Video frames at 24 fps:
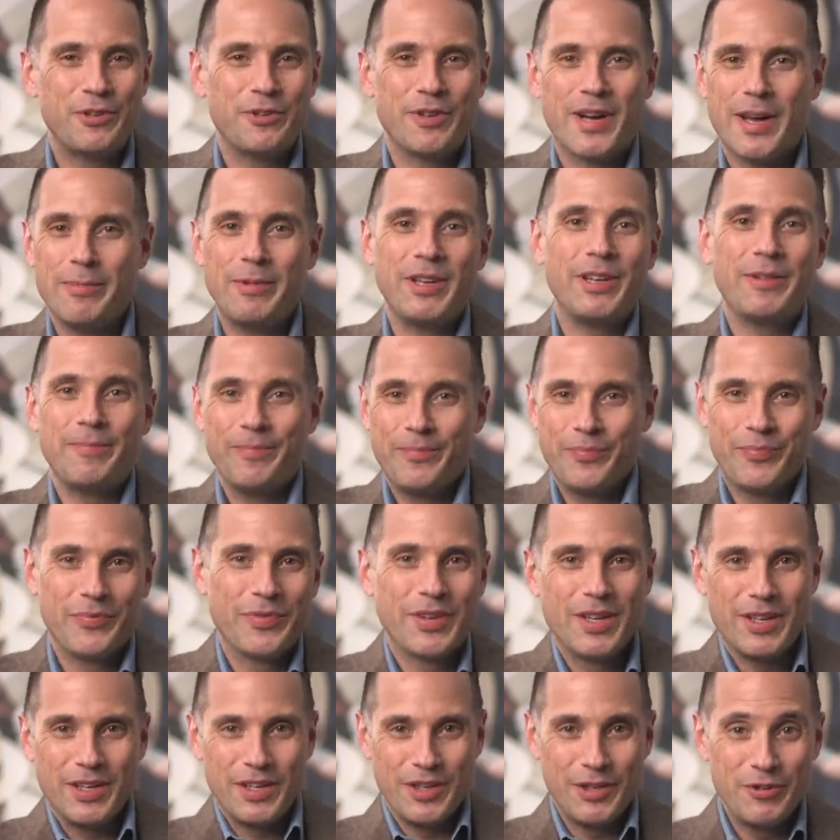I mean,
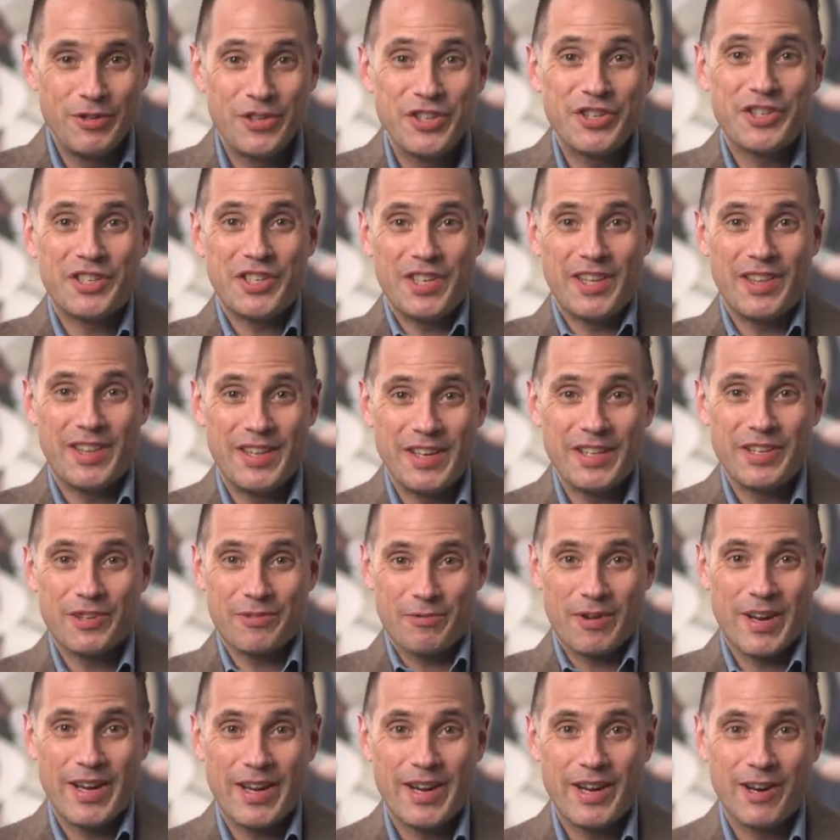you just see this
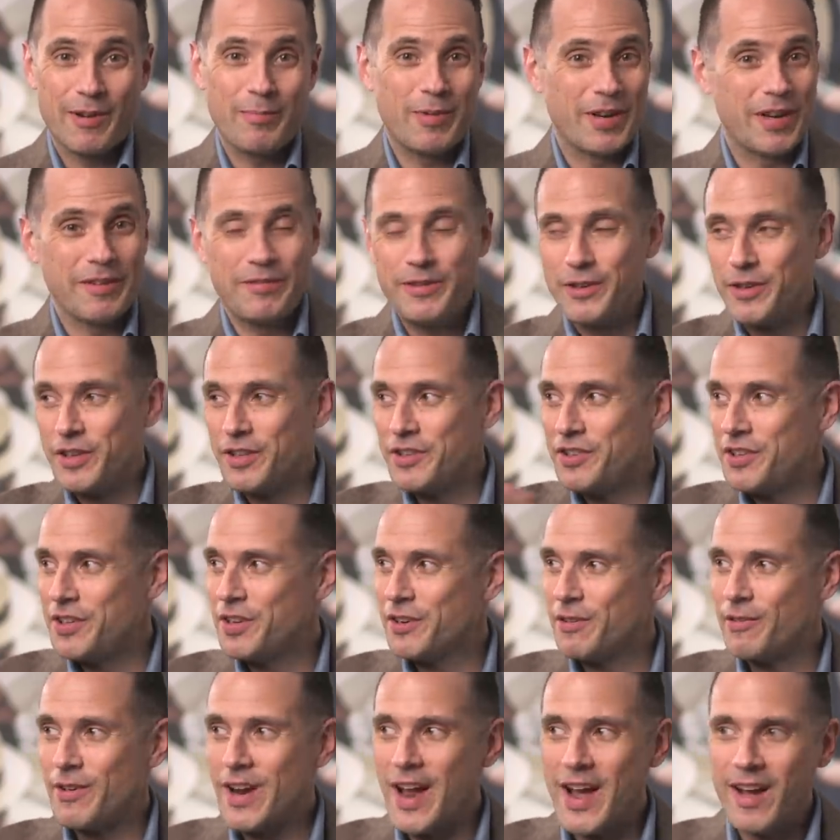right here, but if you could see
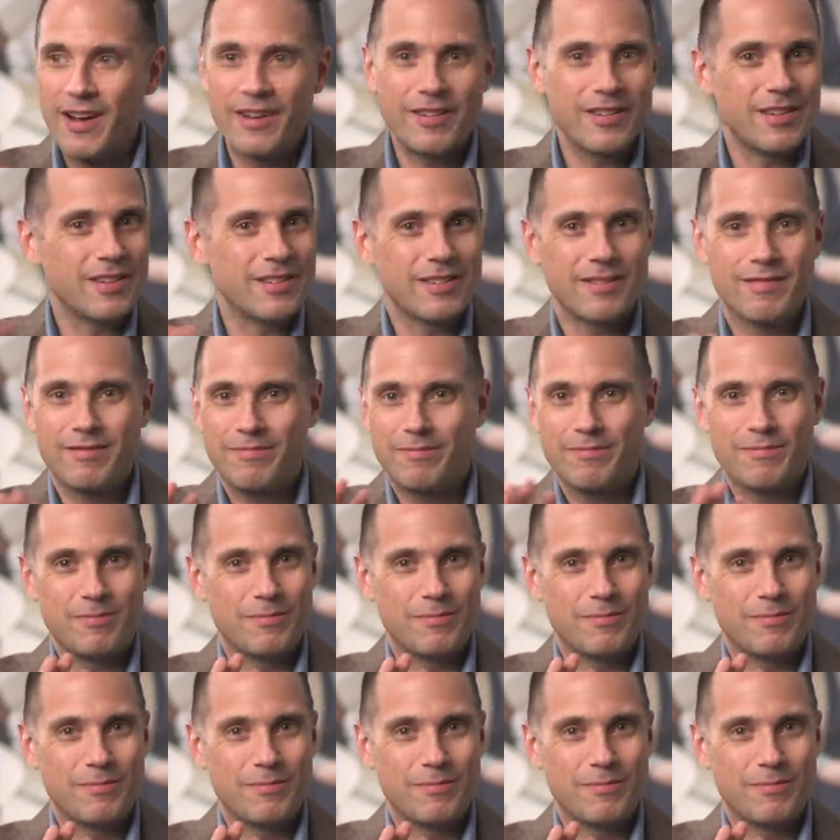around,